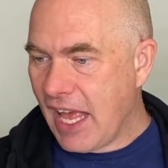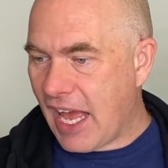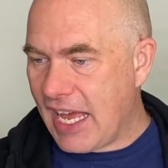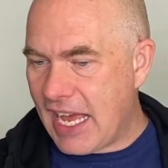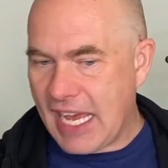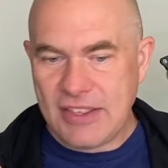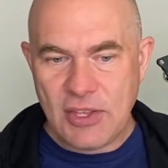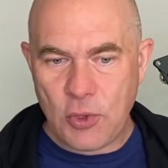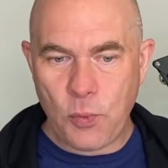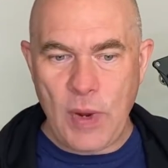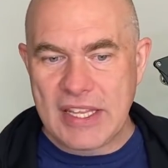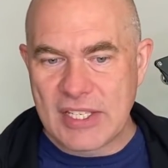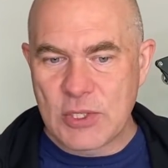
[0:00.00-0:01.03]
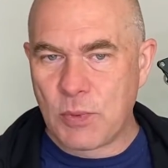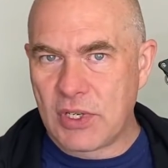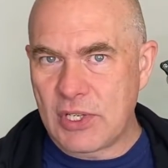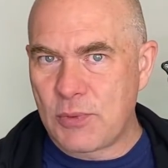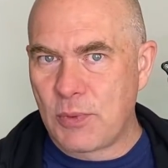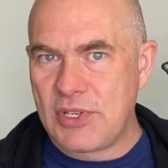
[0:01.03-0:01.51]
Uh, and the way this
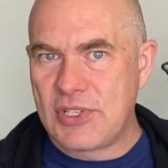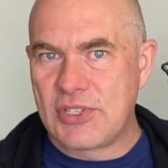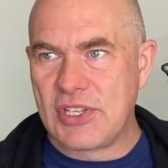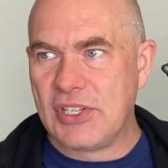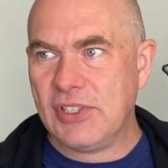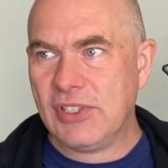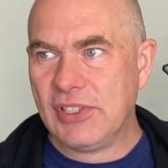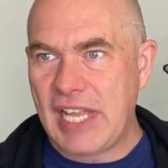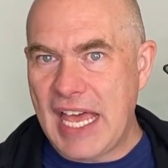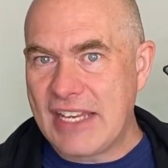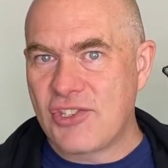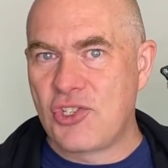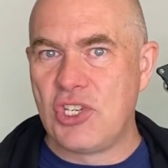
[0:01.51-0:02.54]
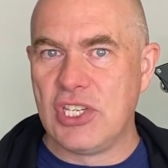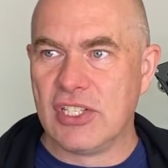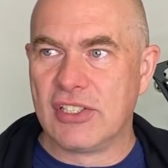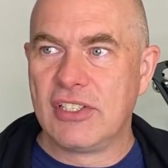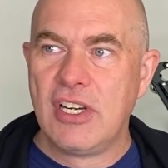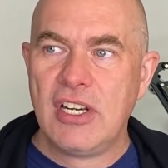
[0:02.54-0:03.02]
worked was that last
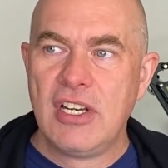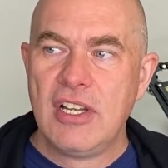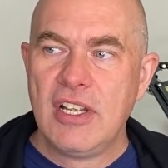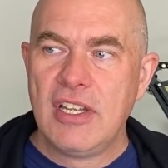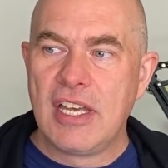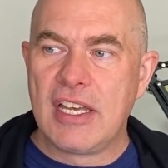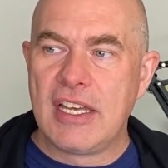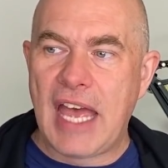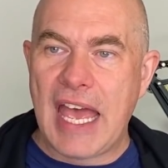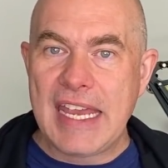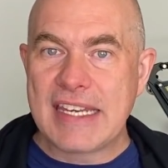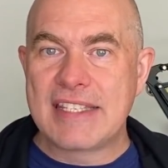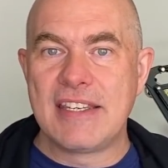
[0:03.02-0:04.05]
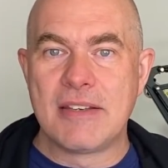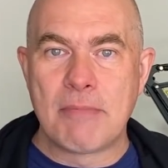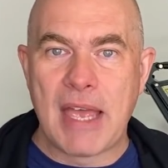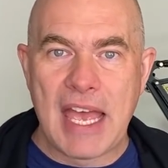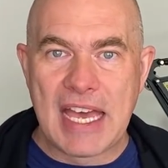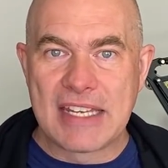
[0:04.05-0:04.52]
year, uh,
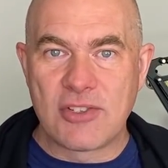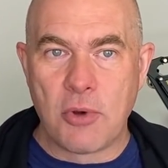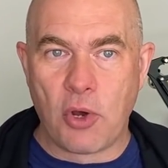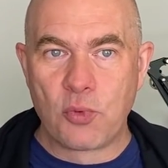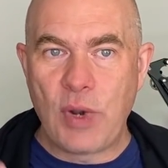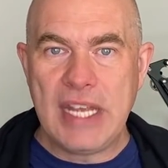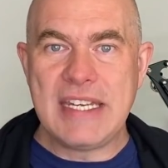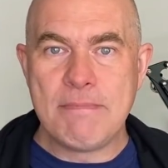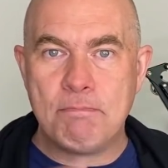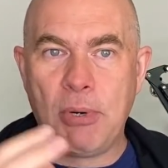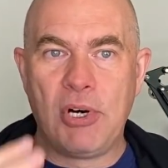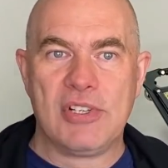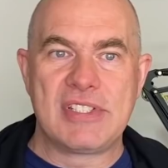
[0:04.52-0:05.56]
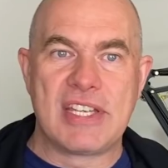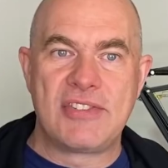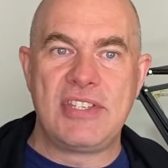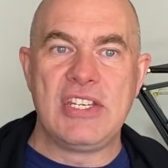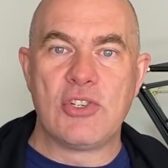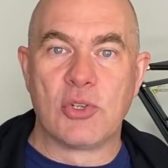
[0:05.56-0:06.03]
Axiom had already bought a
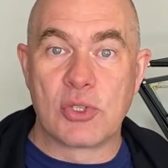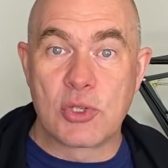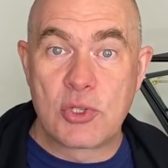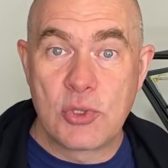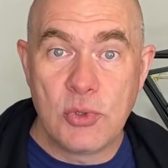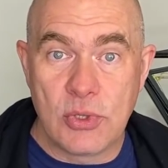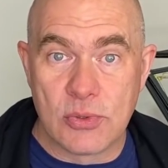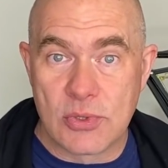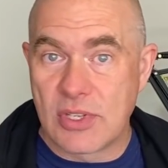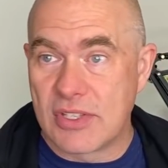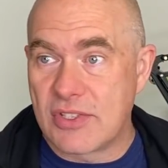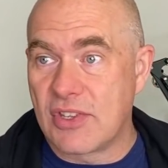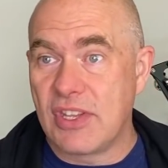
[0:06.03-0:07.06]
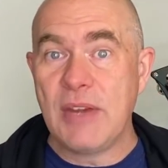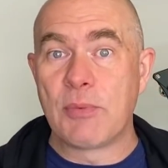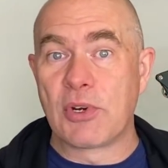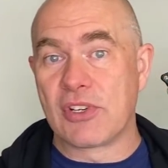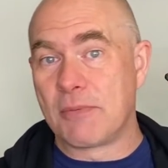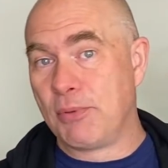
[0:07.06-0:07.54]
seat on a Soyuz, and so they
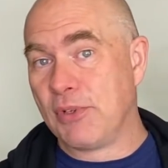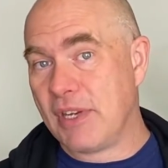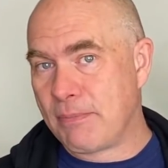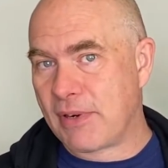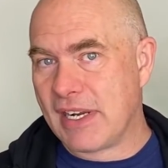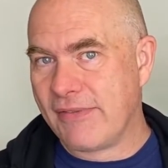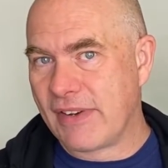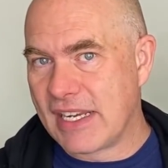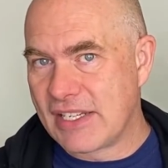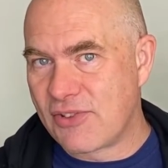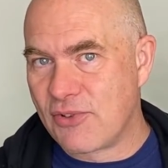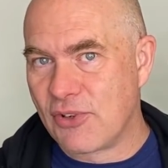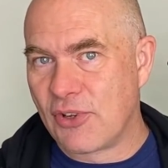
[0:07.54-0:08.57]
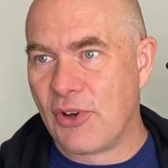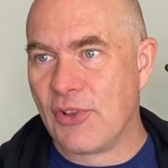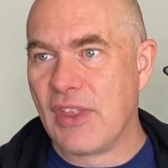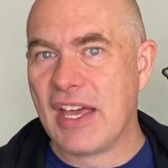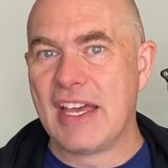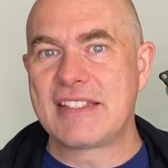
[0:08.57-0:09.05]
were going to put a private astronaut
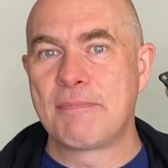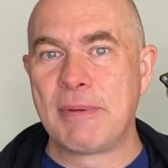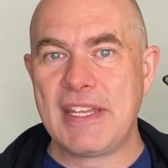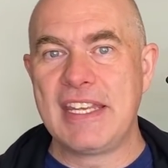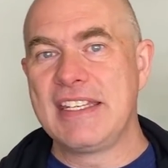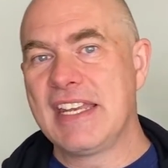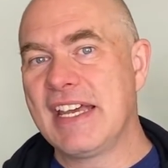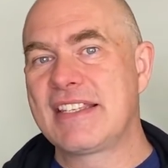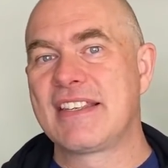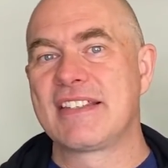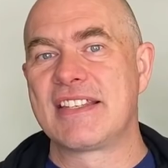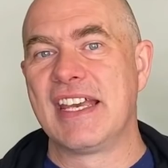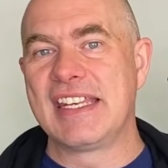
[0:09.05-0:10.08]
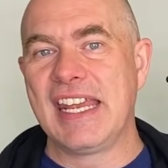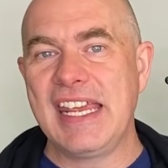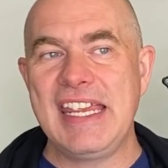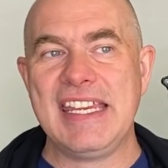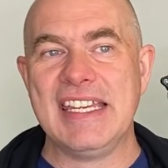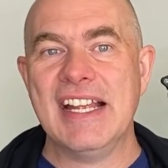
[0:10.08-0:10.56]
on that. But then NASA said,
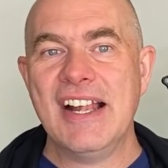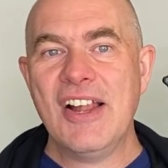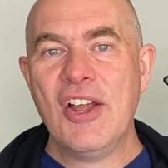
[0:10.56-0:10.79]
hey,